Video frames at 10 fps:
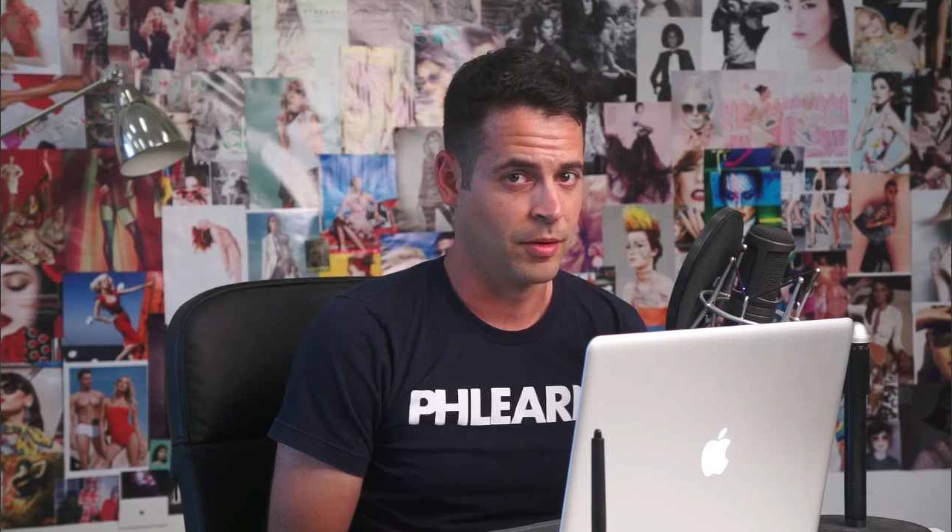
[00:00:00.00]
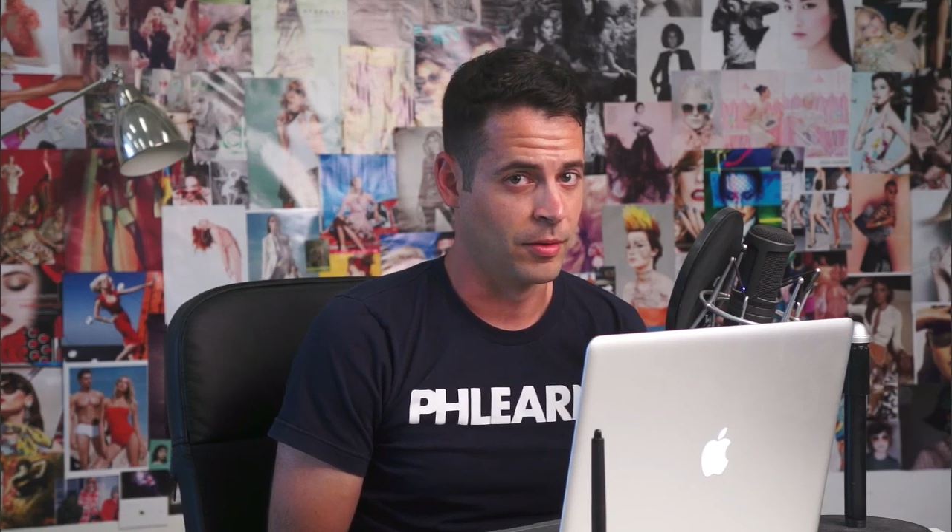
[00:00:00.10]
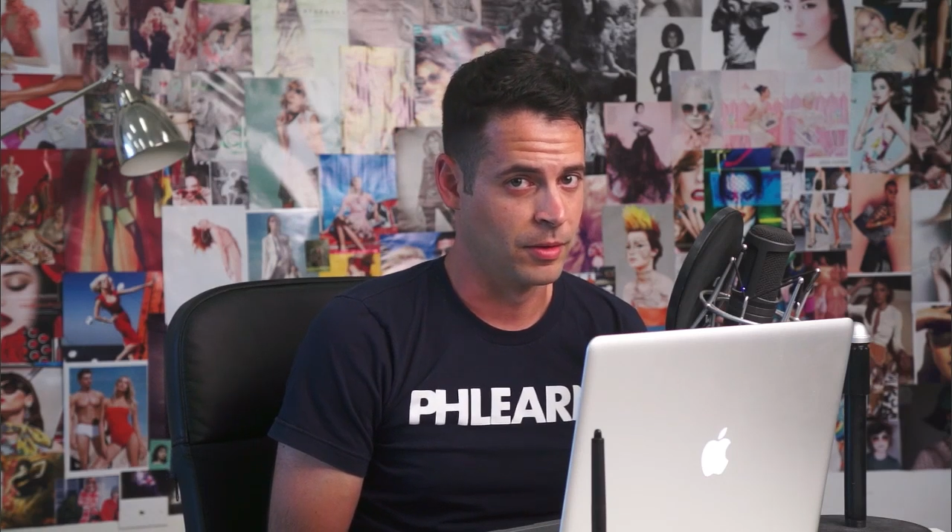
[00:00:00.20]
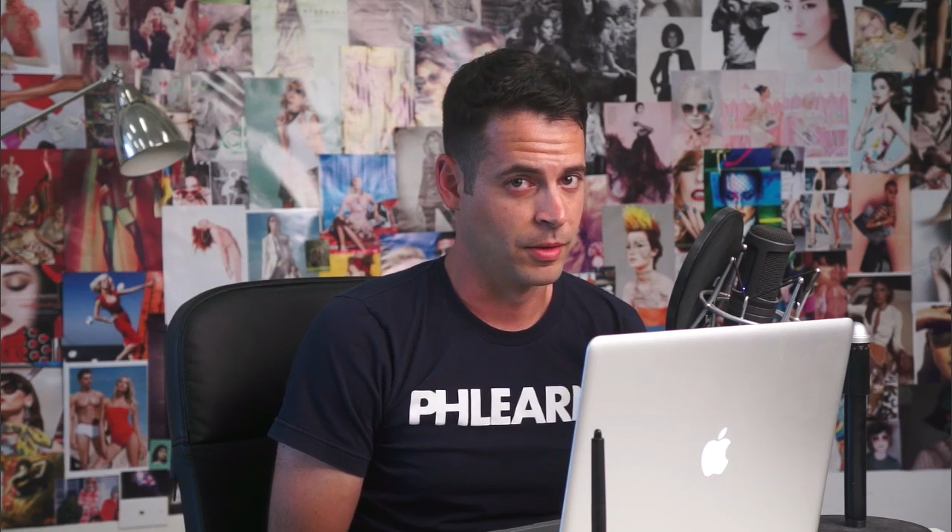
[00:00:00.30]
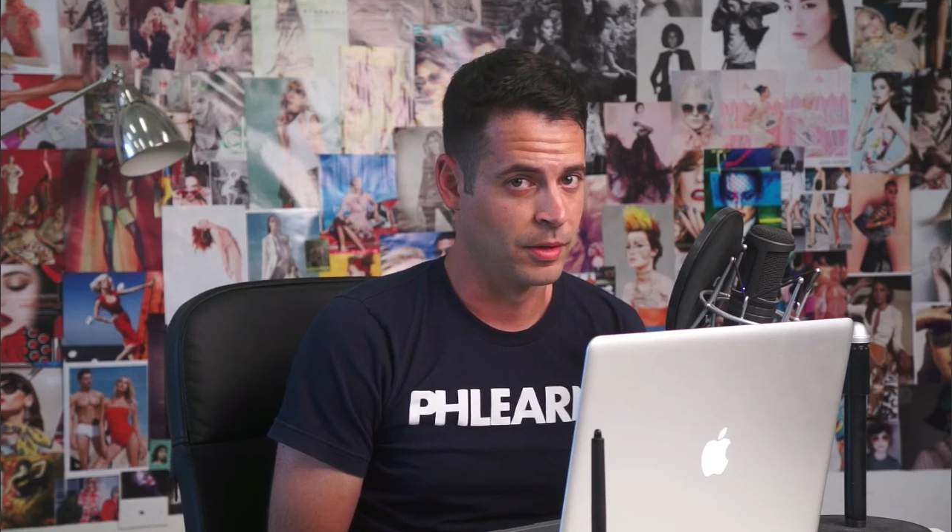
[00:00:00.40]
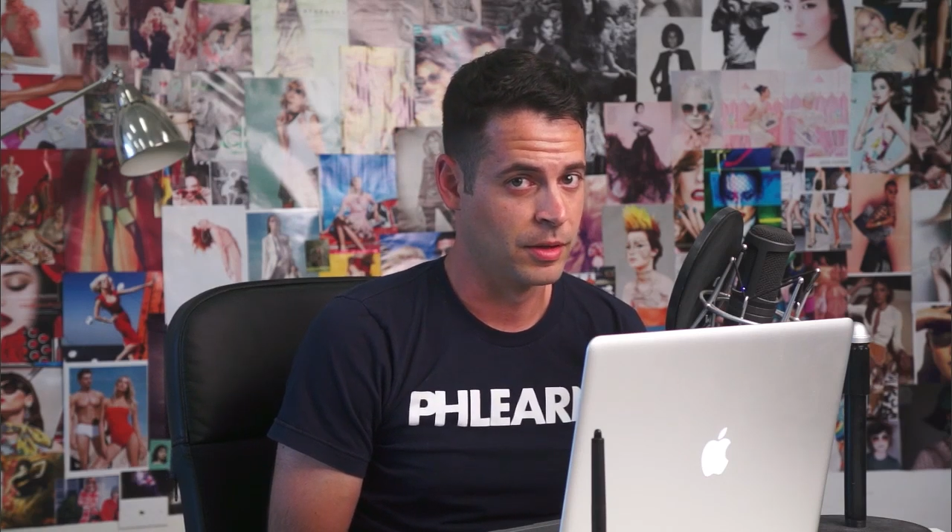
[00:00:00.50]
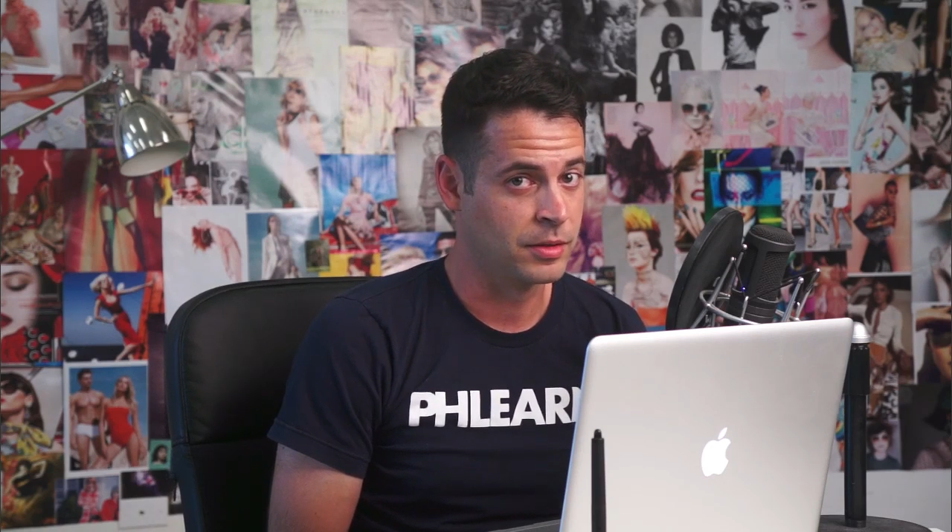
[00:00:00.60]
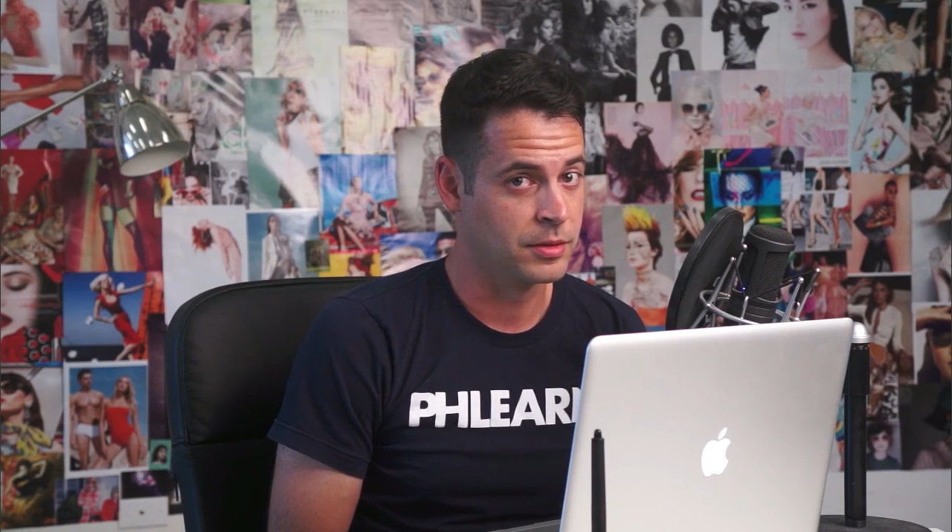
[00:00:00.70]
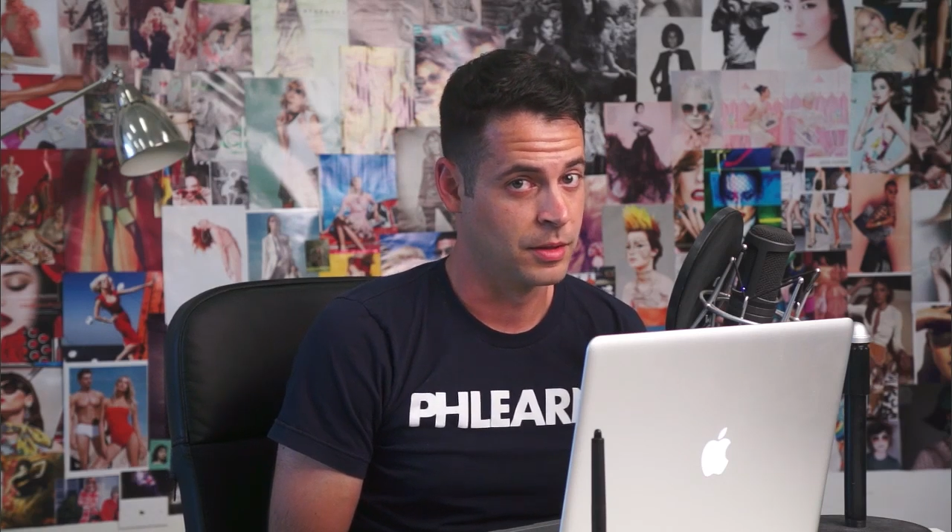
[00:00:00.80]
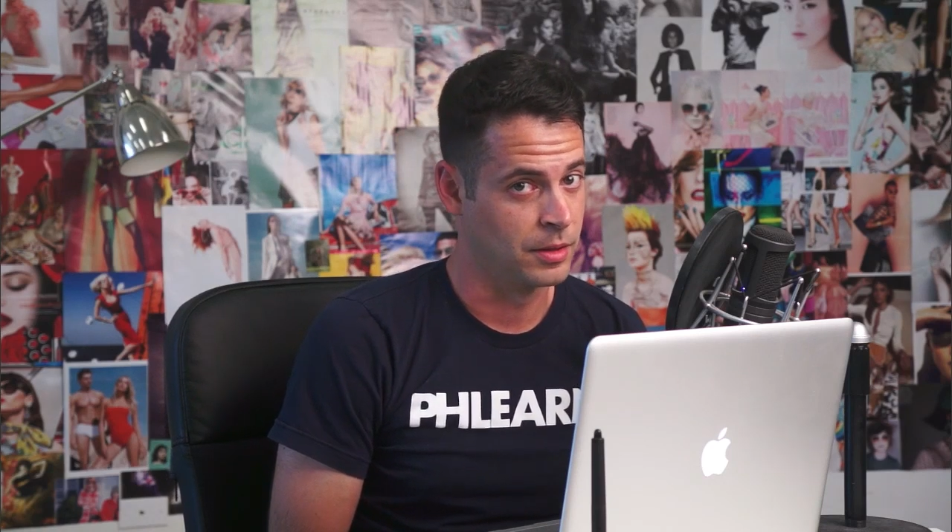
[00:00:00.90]
all
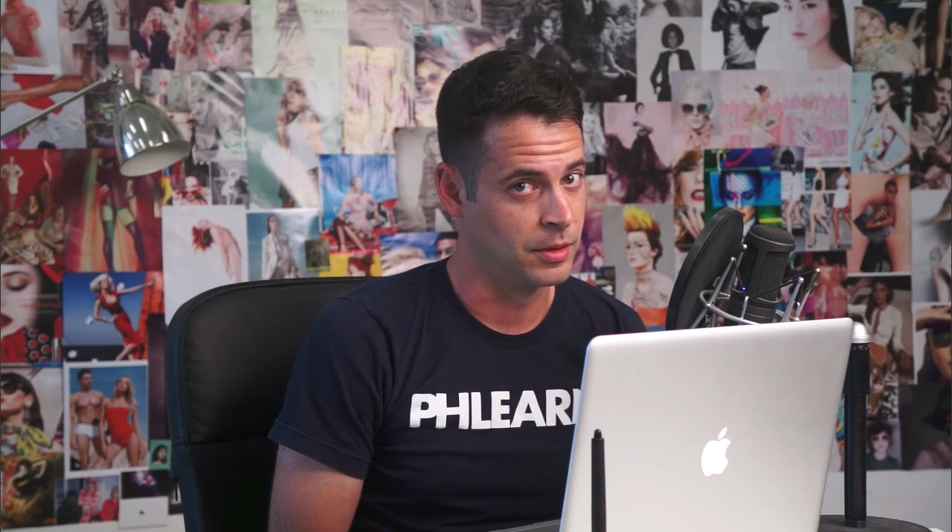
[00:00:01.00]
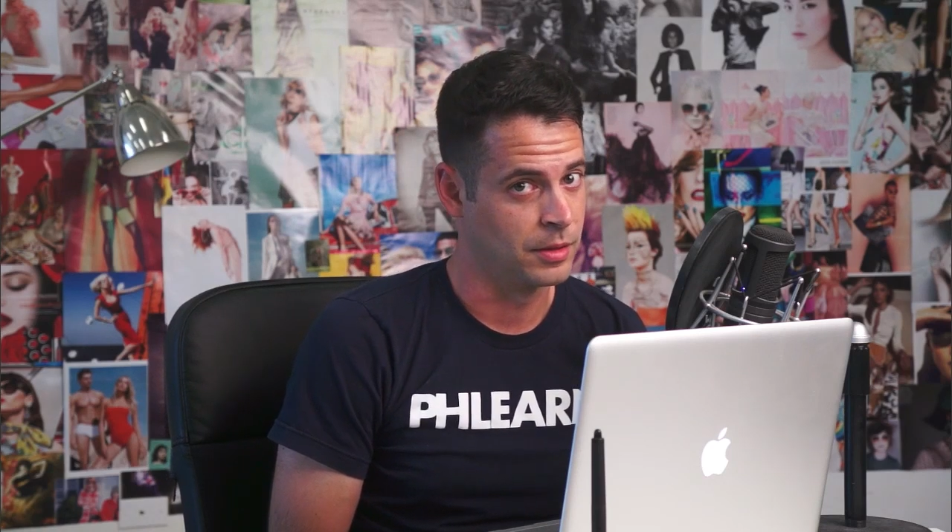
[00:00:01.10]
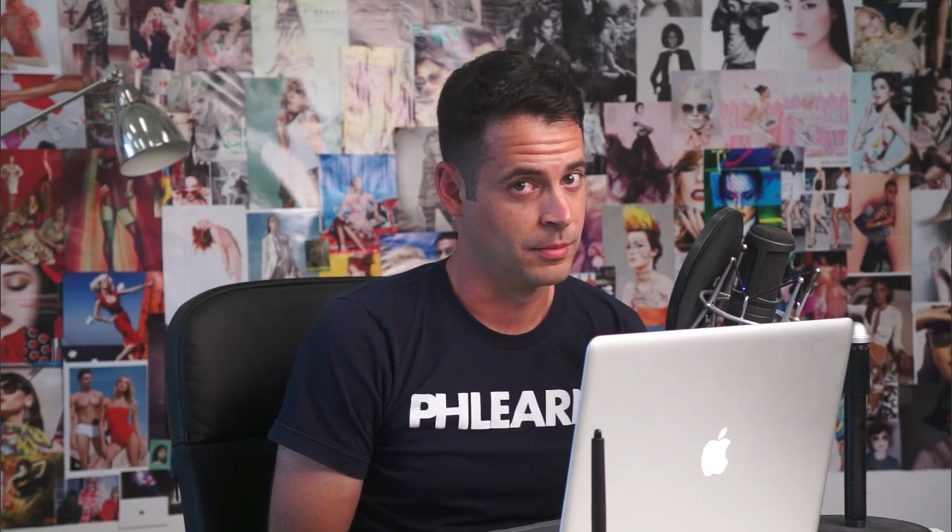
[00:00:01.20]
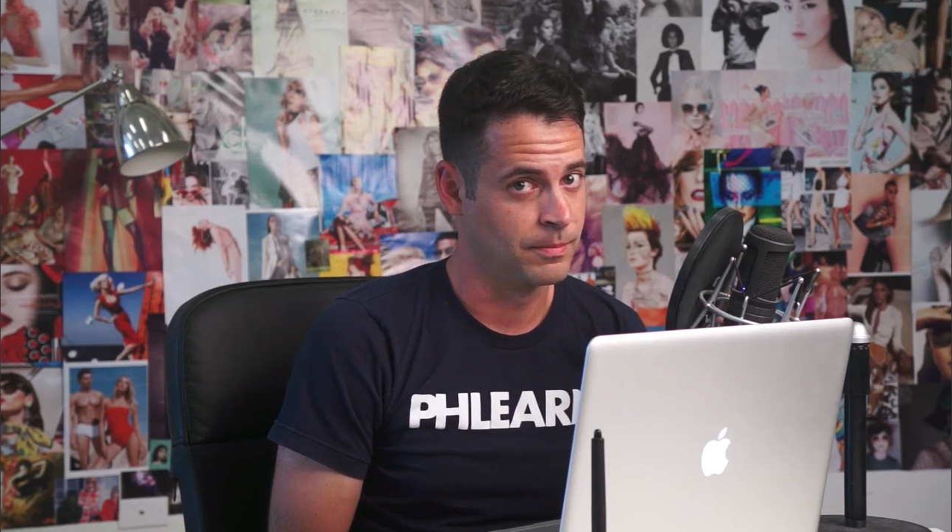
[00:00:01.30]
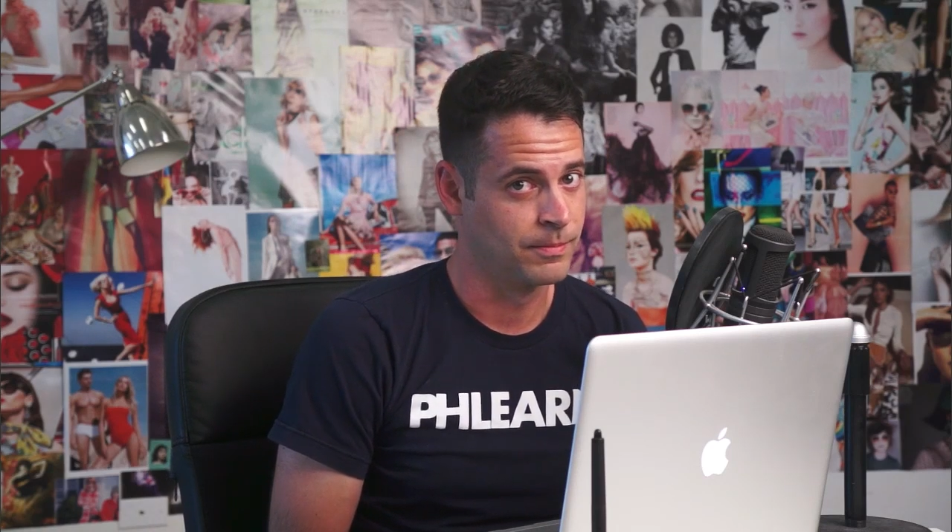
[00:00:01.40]
day.